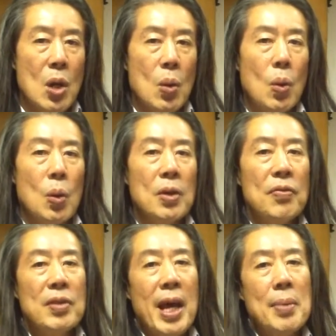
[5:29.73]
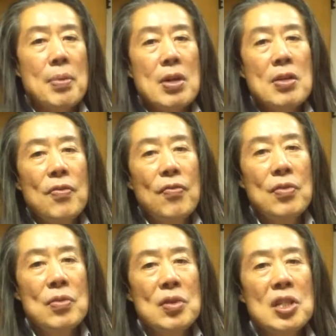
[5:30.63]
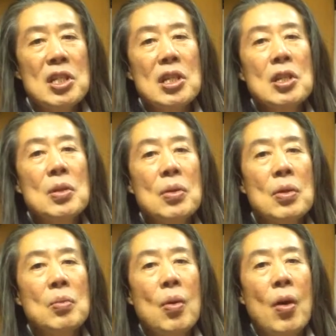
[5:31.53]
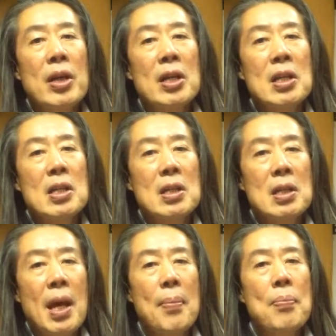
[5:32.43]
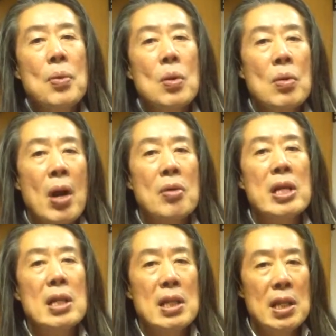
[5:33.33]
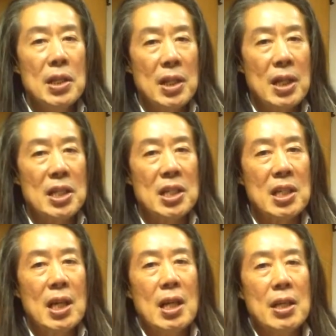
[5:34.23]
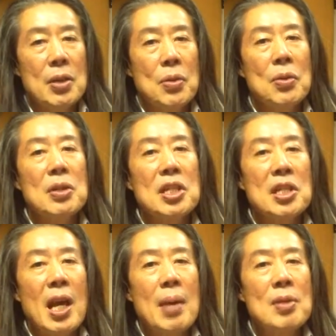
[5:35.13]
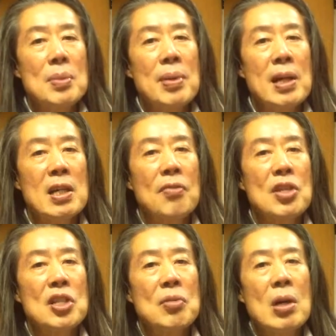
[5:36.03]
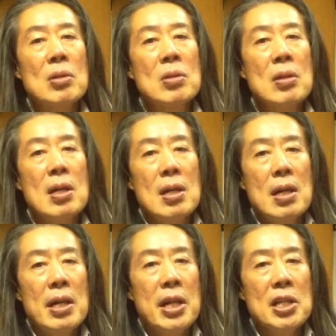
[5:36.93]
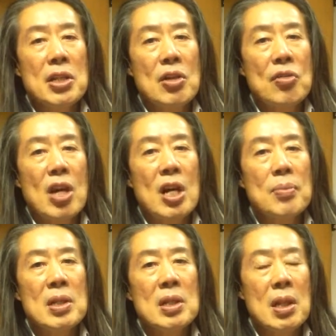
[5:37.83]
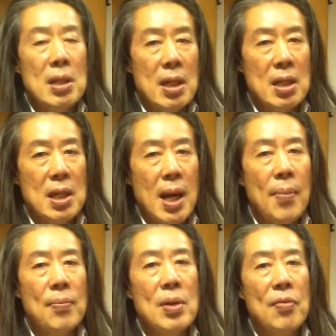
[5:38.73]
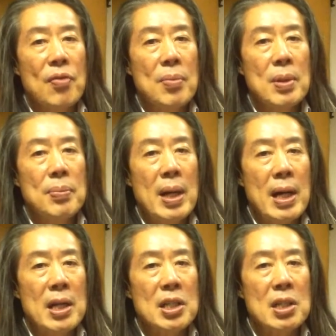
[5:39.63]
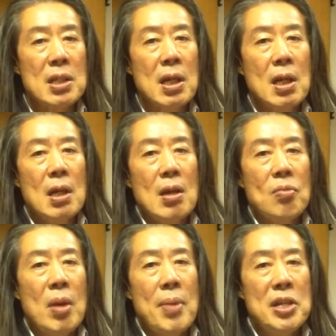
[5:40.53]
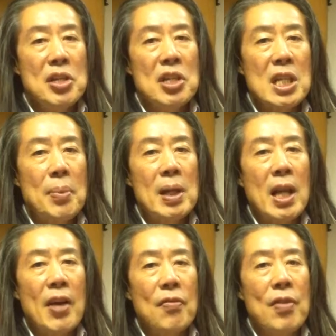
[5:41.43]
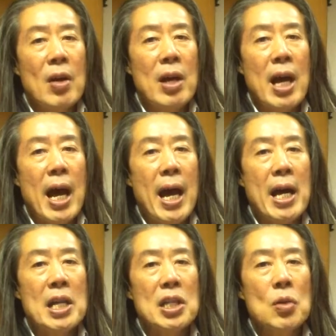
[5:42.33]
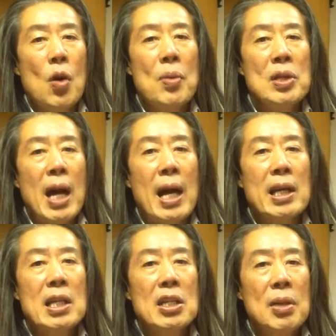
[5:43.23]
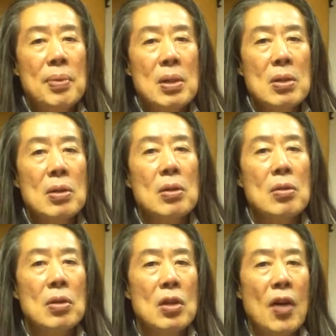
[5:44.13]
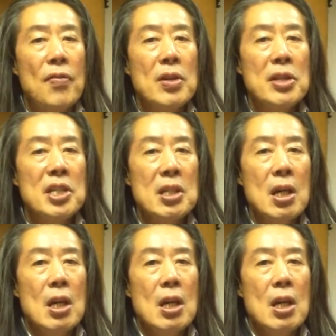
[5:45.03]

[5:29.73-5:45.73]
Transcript: All of that infuses into her work a contemporary ethos that all the same is part of the struggle against the traumas that come from the past. We mentioned someone like Vera as an almost archetypical novelist,